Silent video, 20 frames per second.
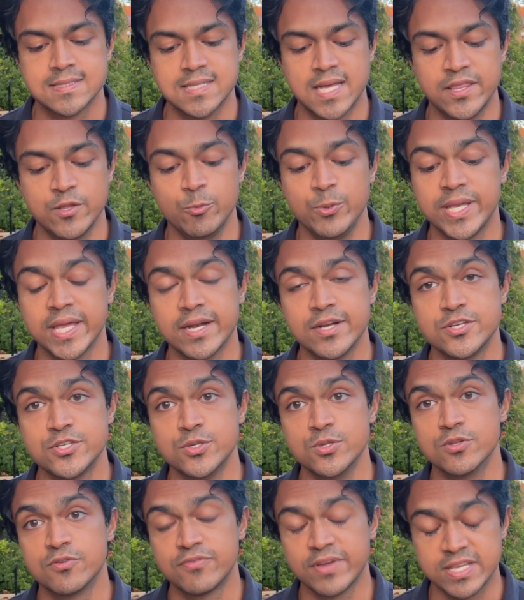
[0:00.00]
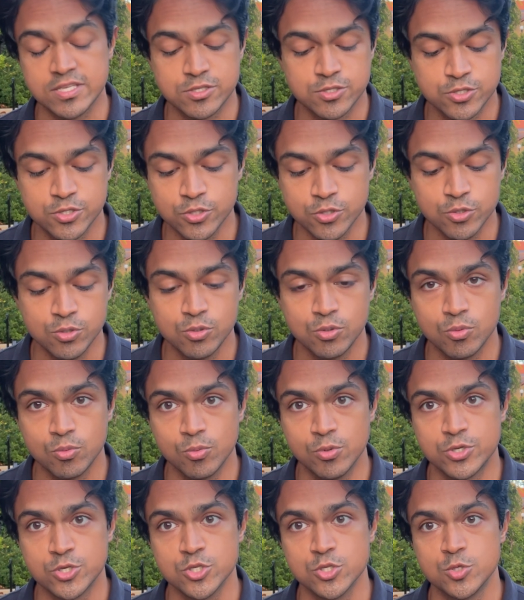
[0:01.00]
and then we get into the phase two,
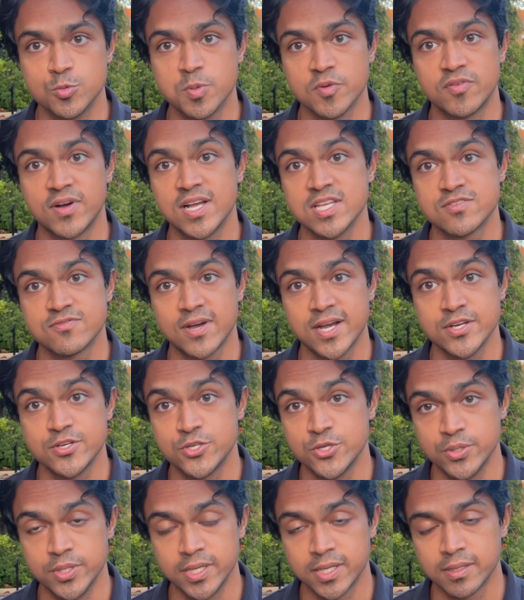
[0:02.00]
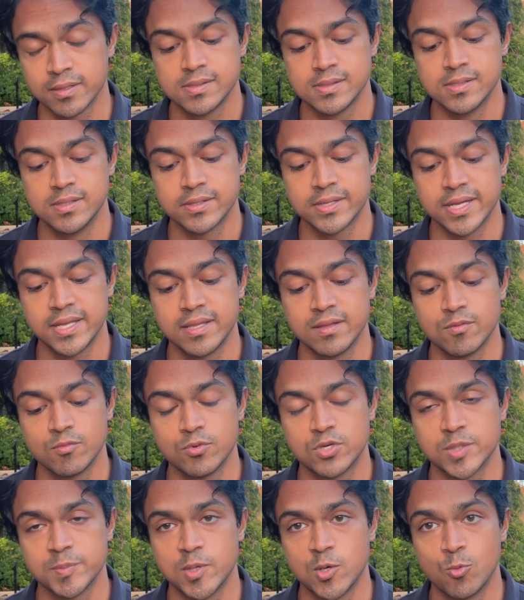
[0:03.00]
which is supervised fine tuning. Okay,
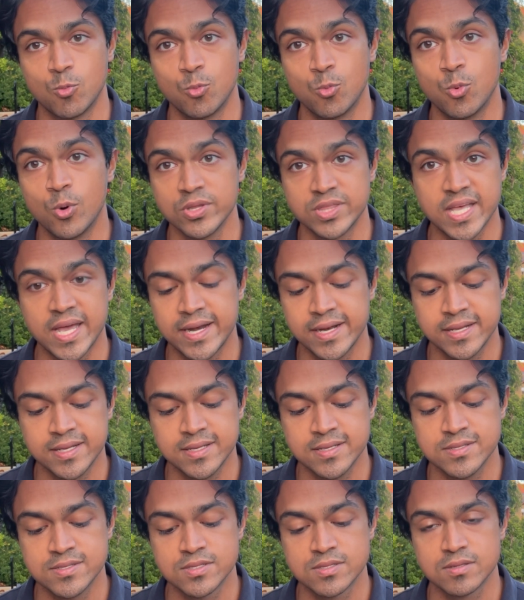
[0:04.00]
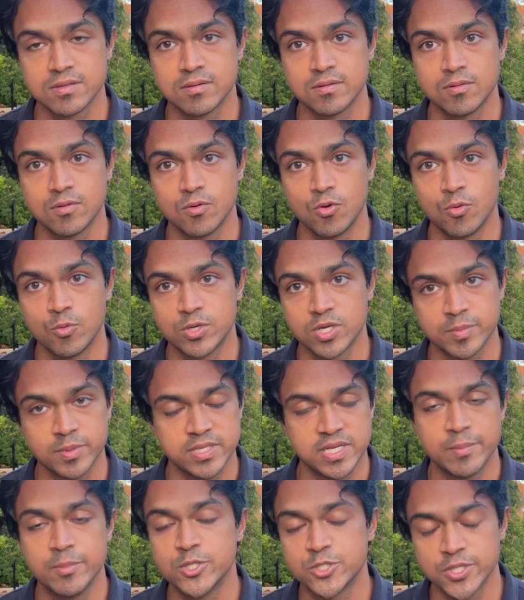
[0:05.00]
talk about what that is. We talk about
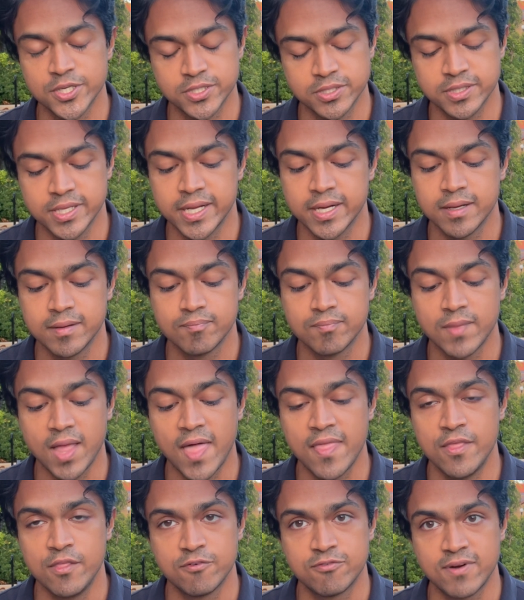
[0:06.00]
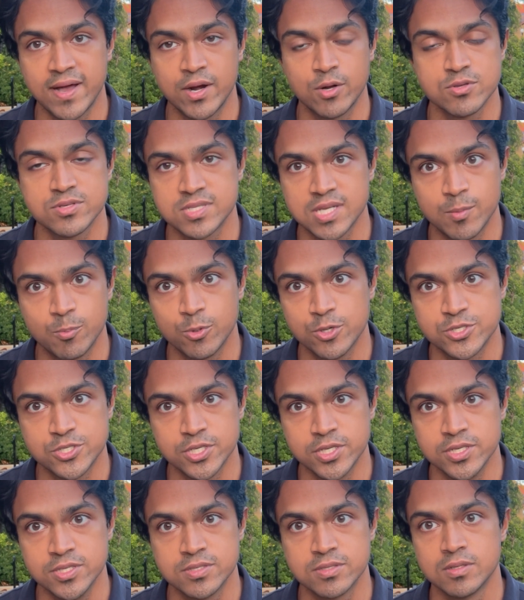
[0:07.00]
demonstration data, and then the final step, which
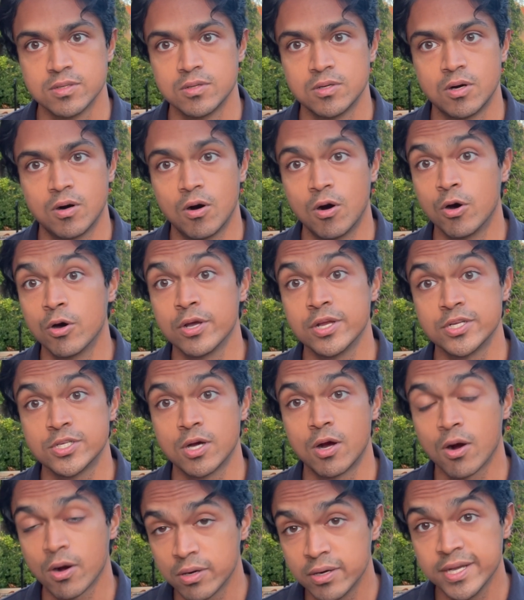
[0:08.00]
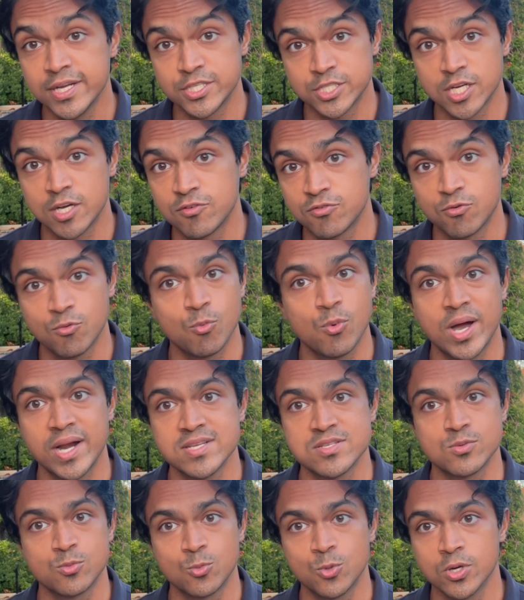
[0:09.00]
is RLHF. Why
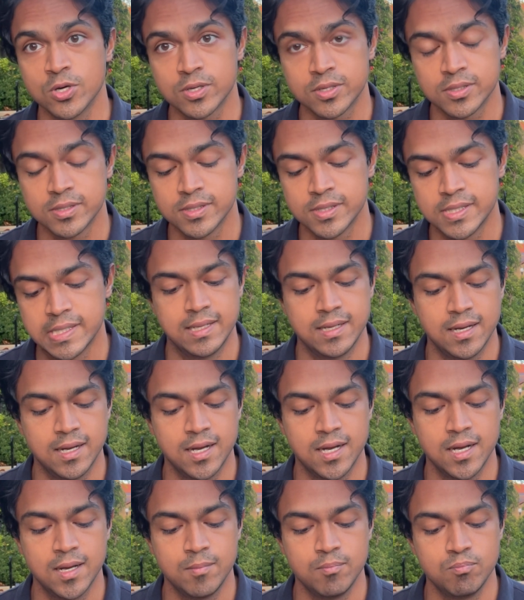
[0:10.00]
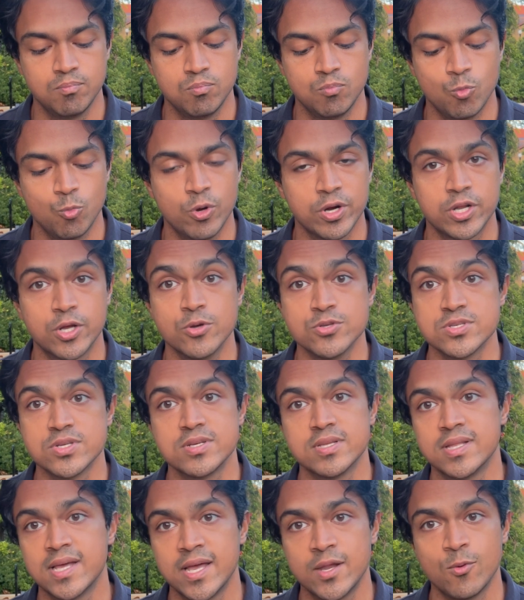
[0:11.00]
does it work? What goes
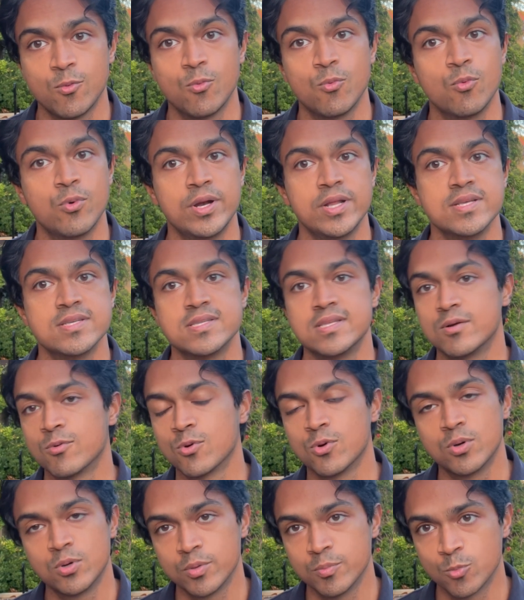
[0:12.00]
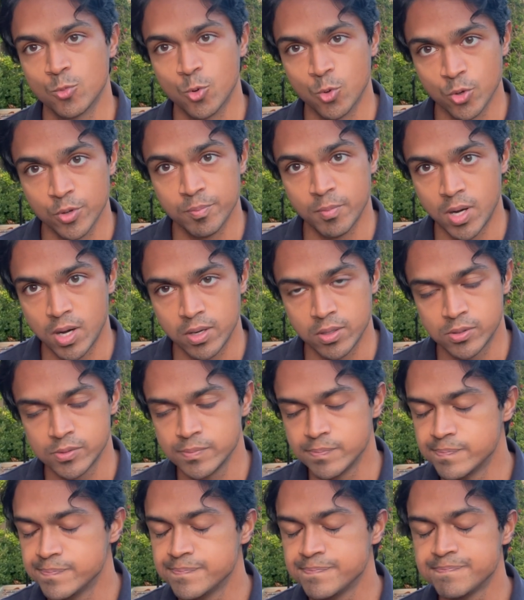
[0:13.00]
into that? What is the reward
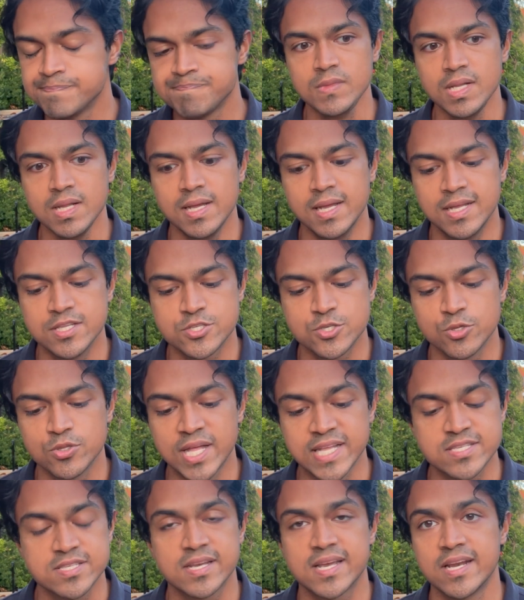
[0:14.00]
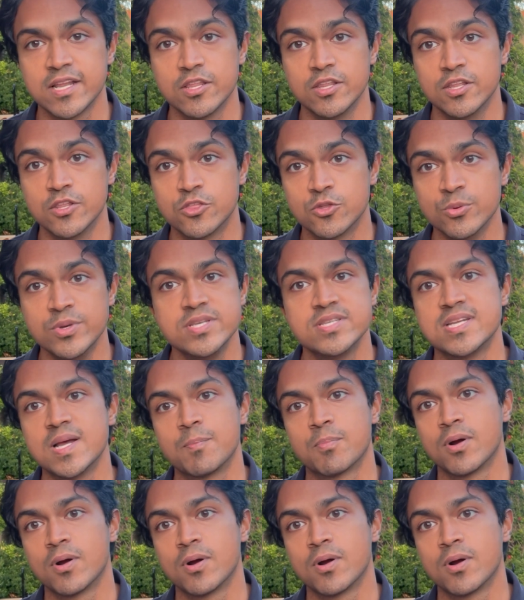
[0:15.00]
model? And so that's the kind of the three-step